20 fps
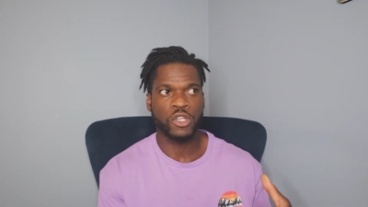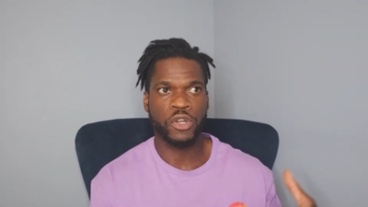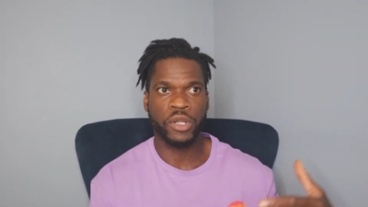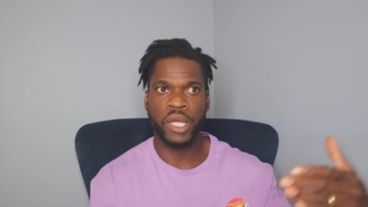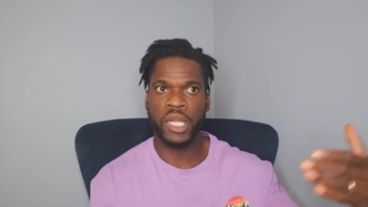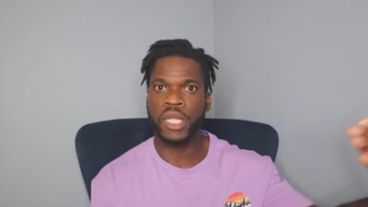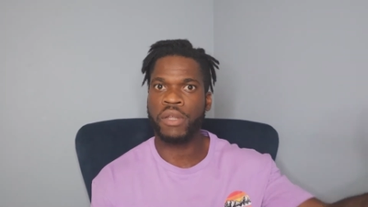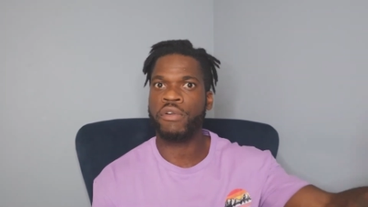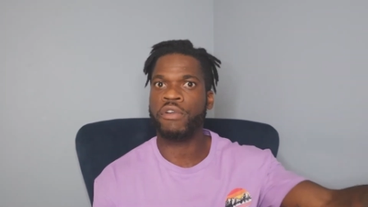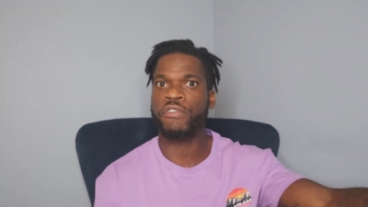
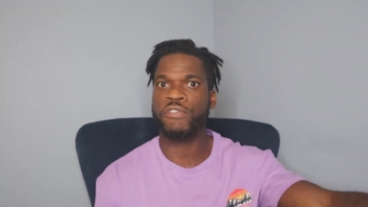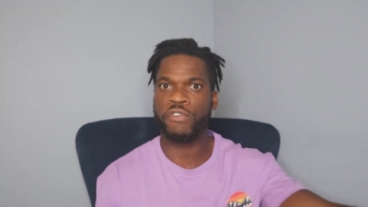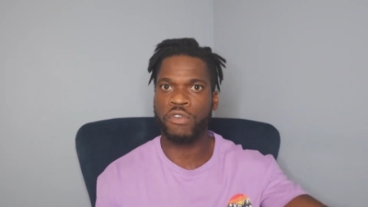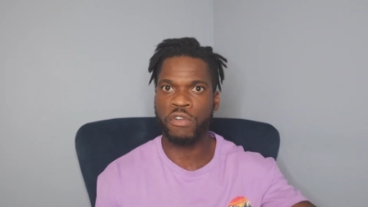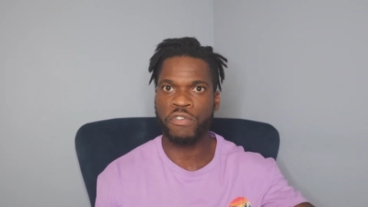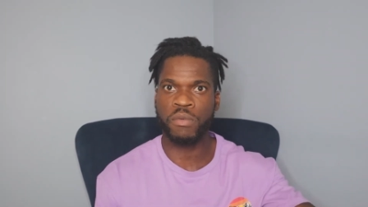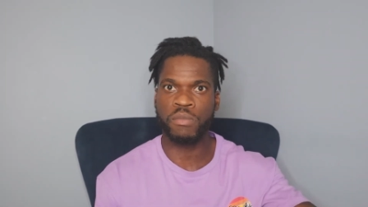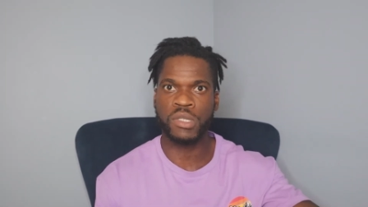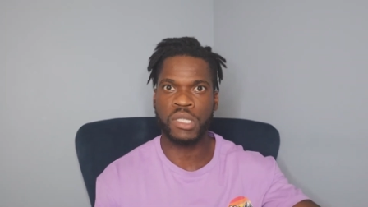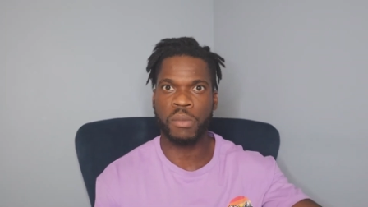you're getting a
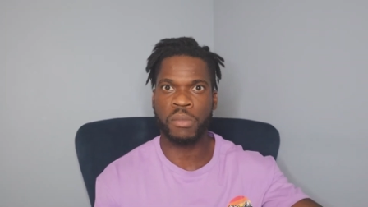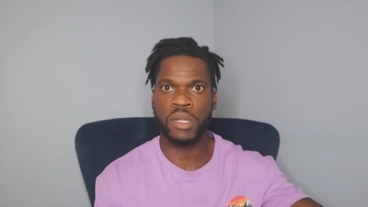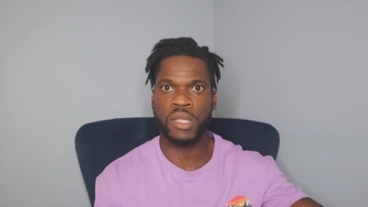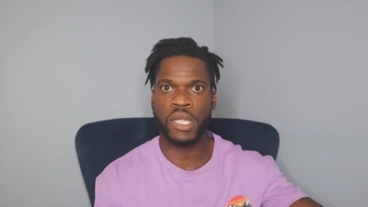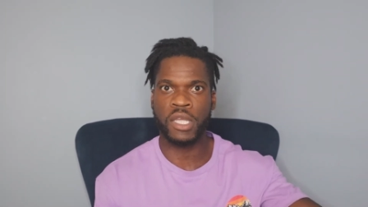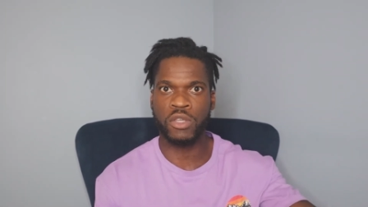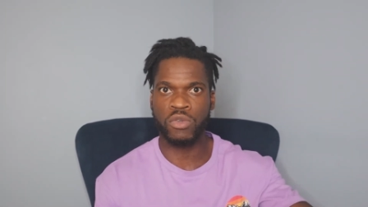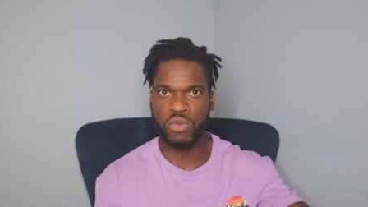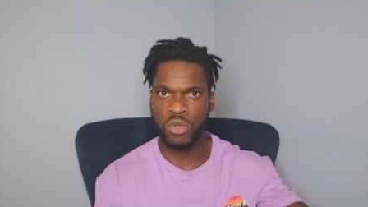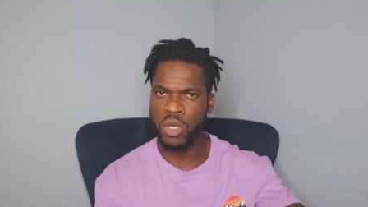referral from
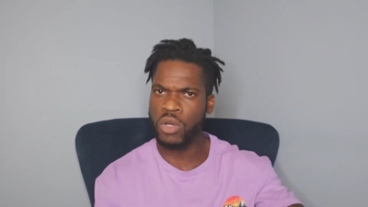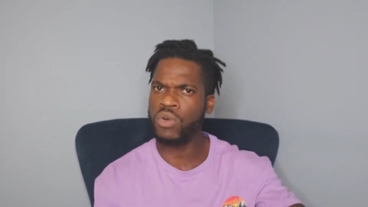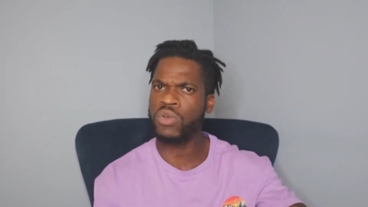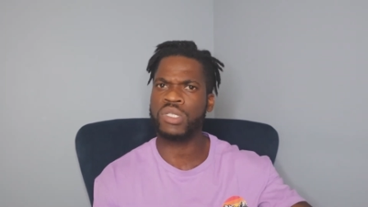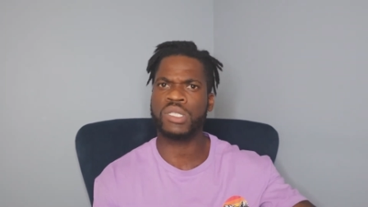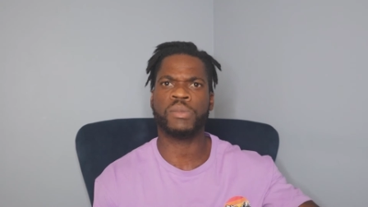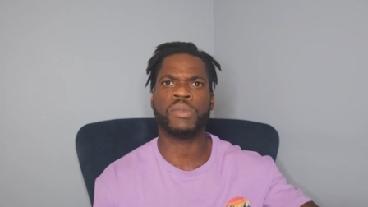somebody that you know,